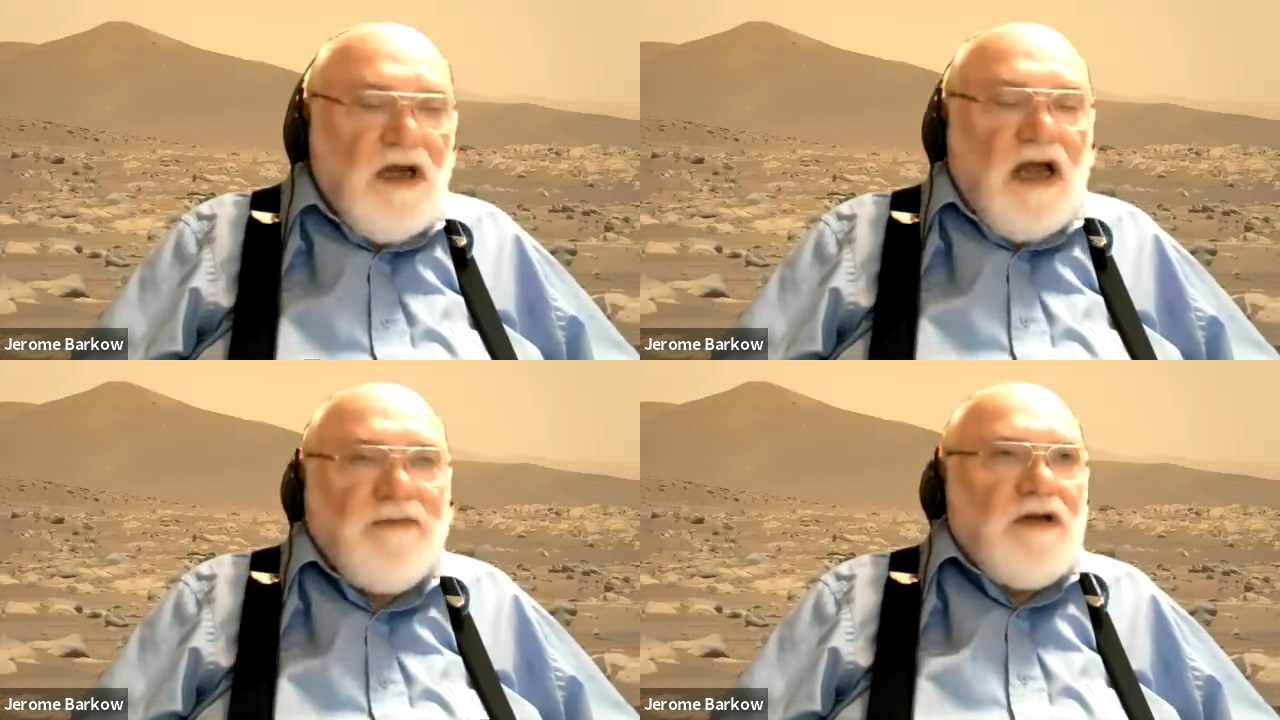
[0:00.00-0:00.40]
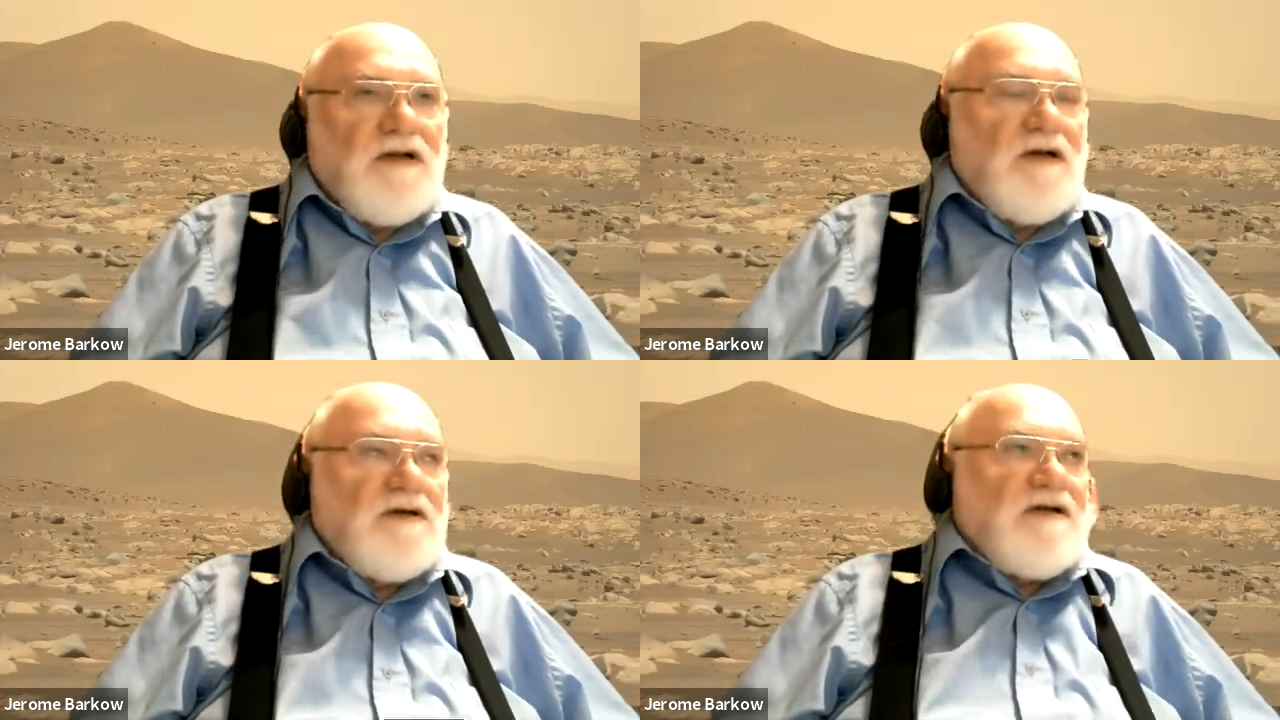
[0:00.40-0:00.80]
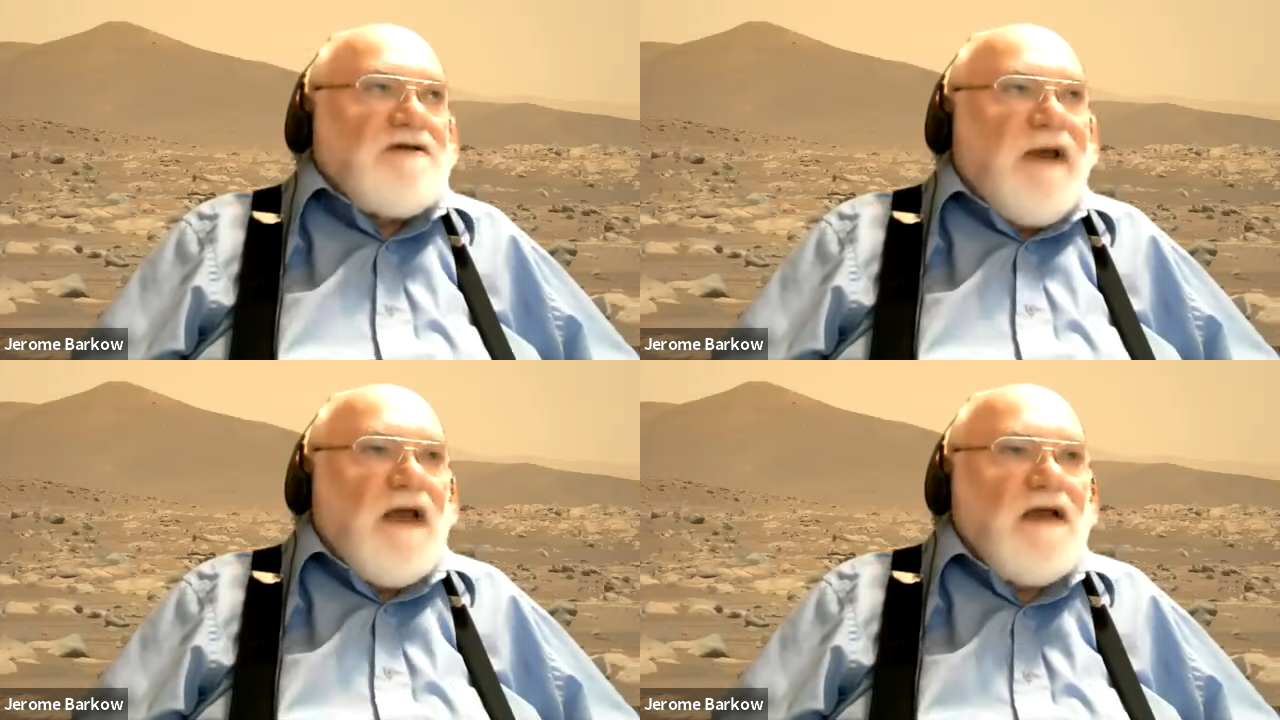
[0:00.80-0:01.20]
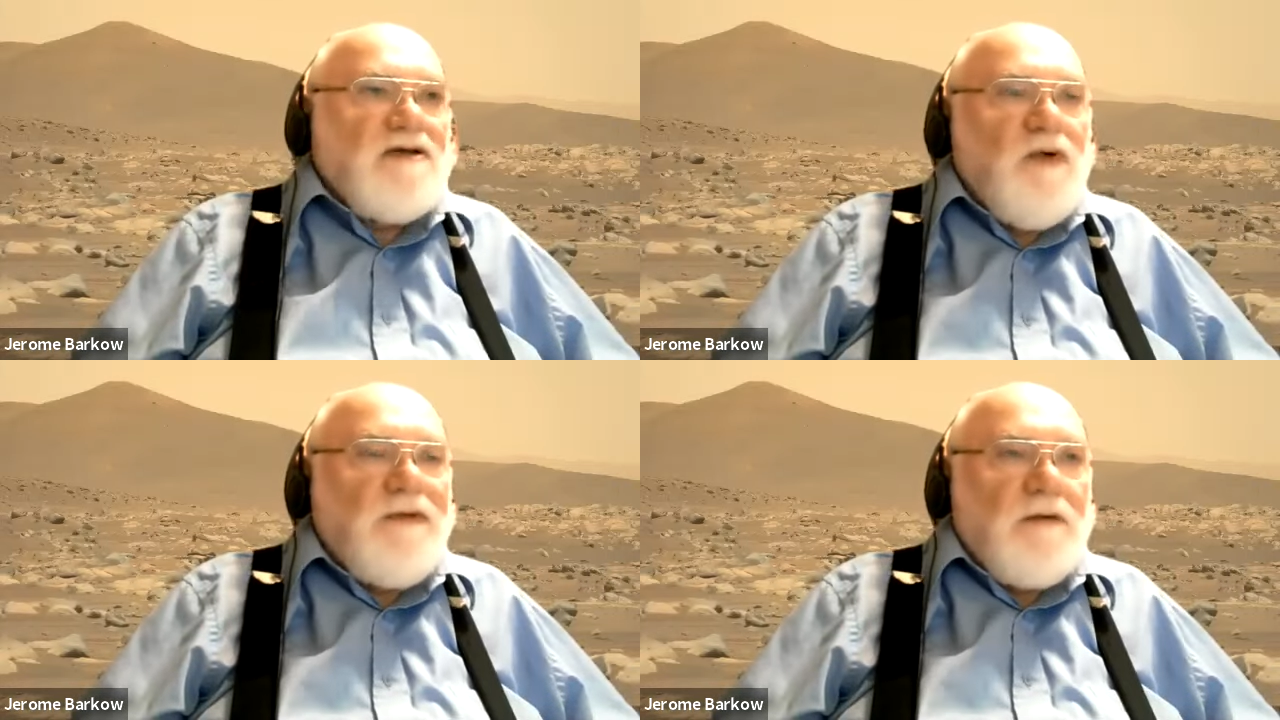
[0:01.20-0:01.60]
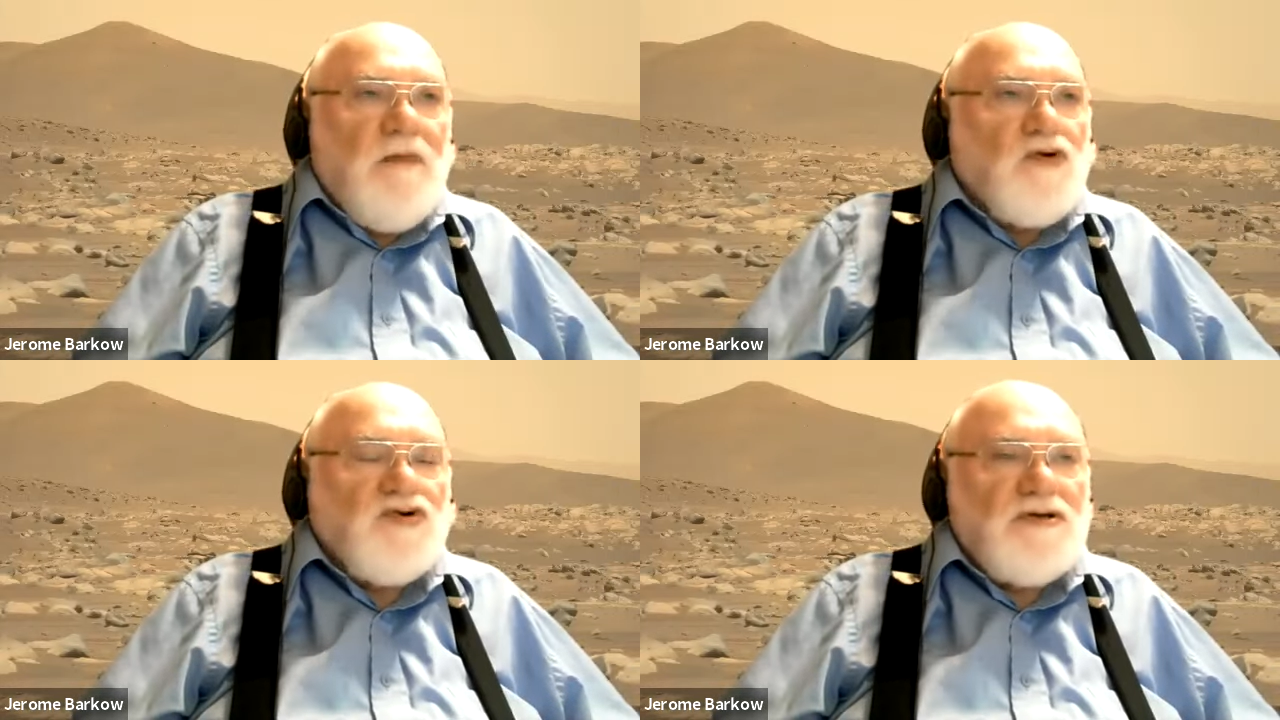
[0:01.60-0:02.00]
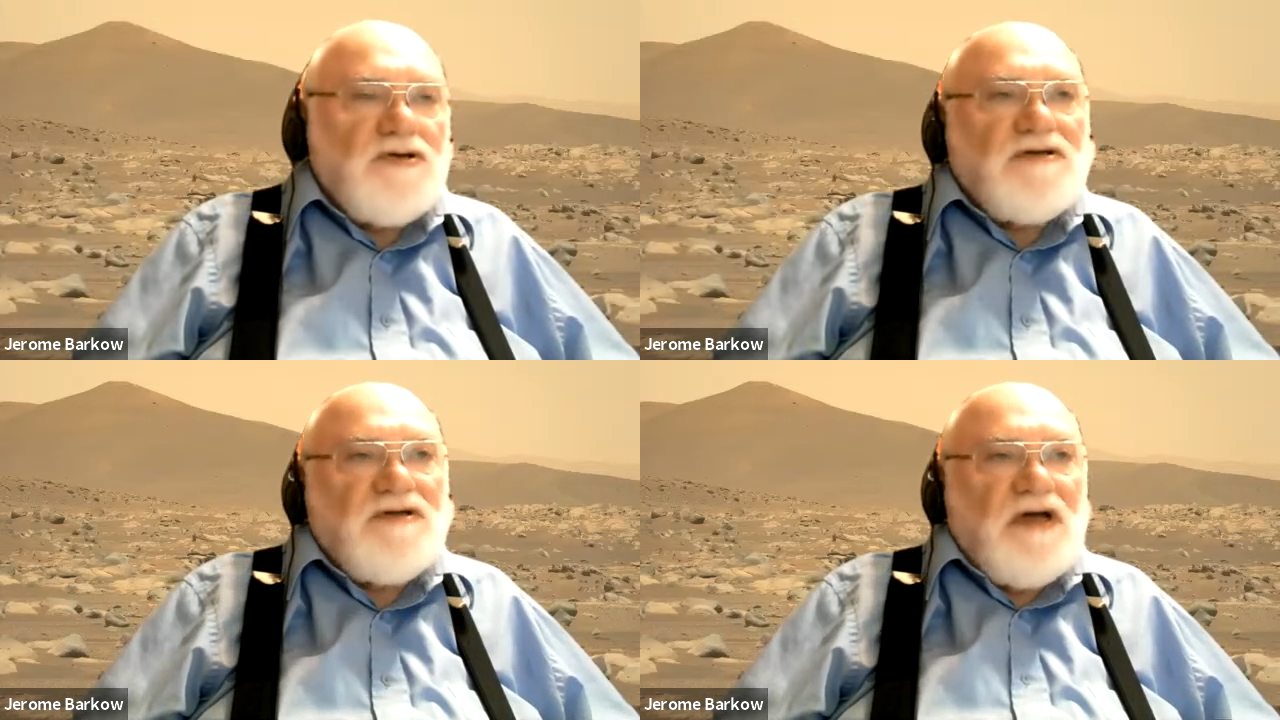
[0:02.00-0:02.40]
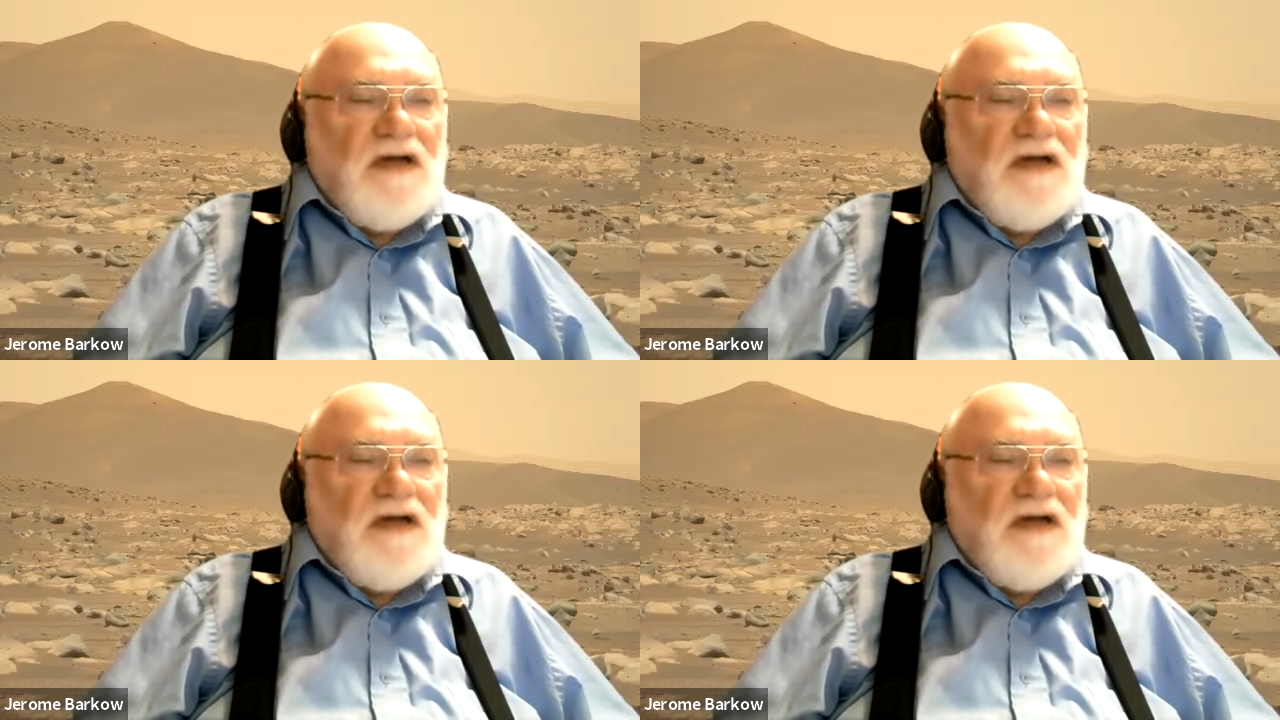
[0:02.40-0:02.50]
I mean, clearly he's making swimming motions.